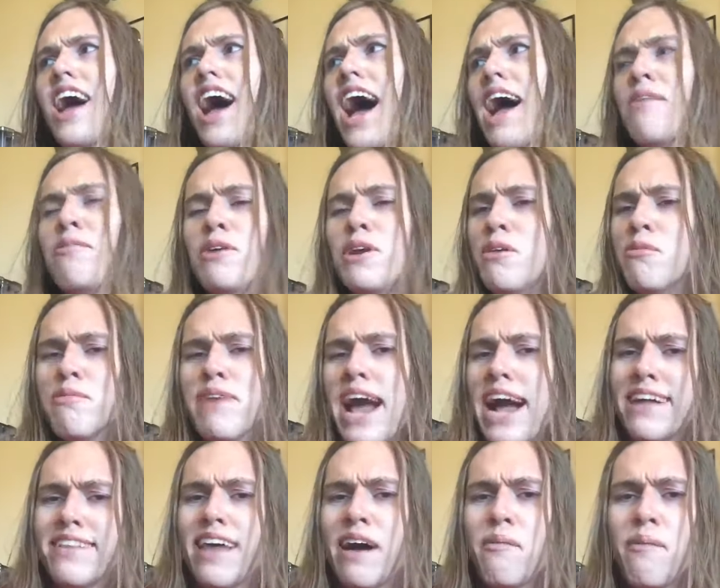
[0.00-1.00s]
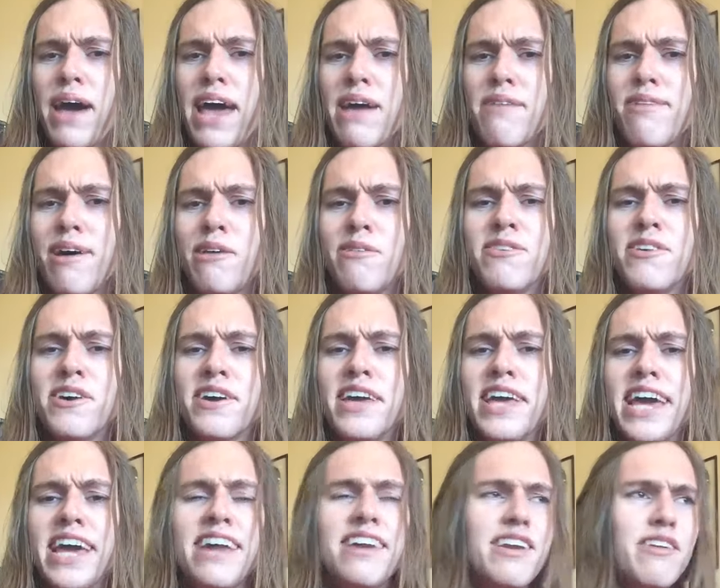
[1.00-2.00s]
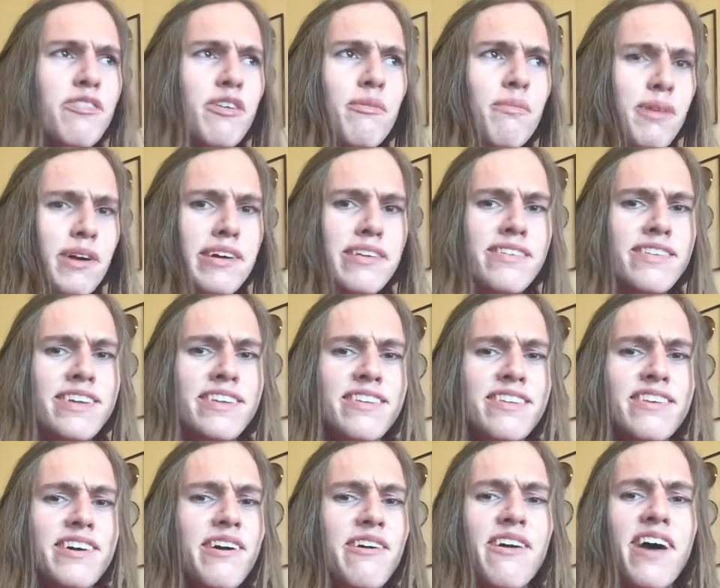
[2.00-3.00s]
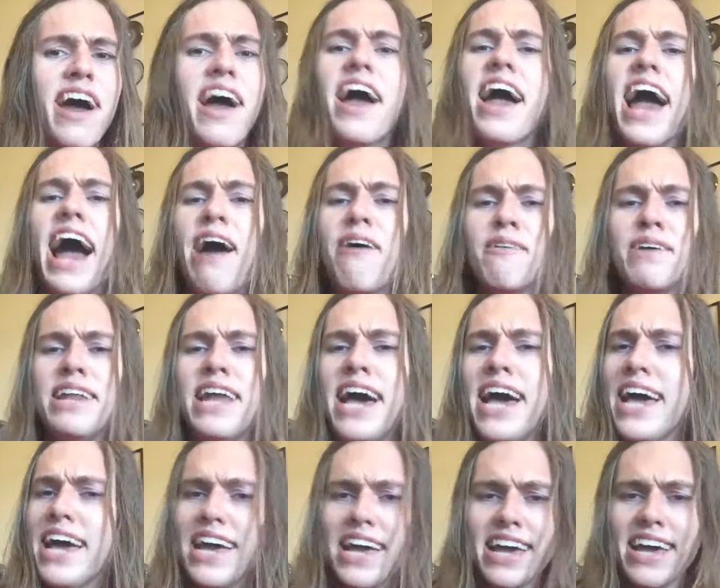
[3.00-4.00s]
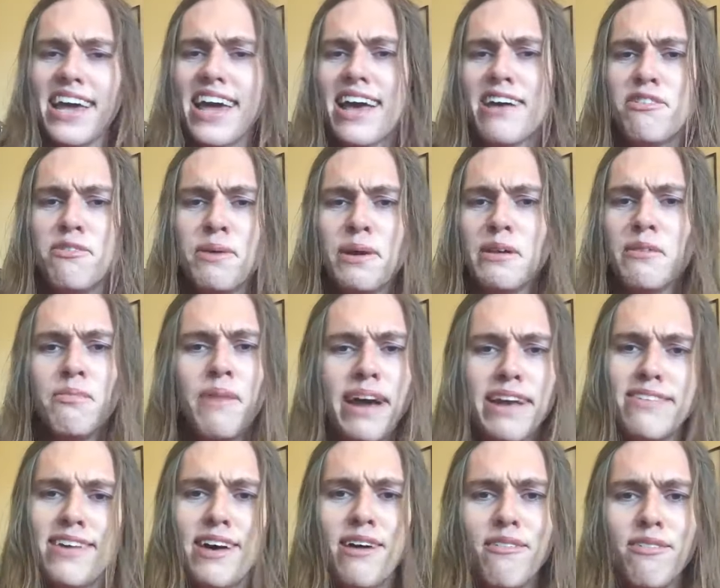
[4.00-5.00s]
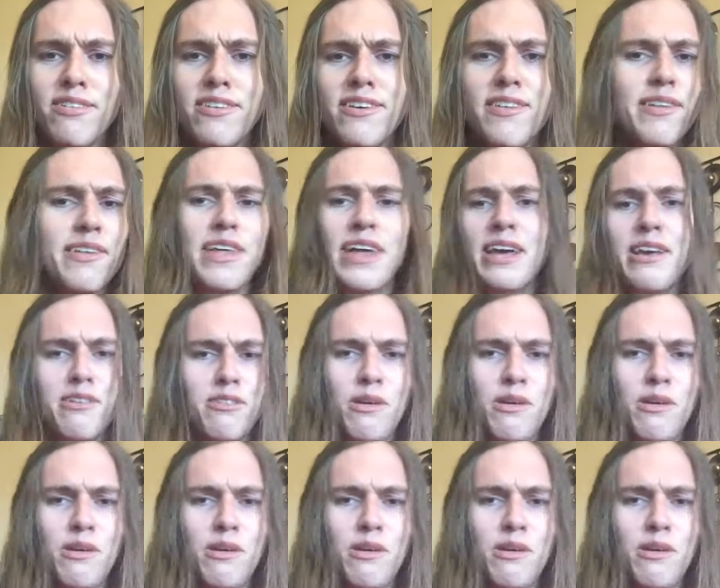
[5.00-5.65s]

I wouldn't react that way if I was looking at a different person, so how can I expect myself to look like a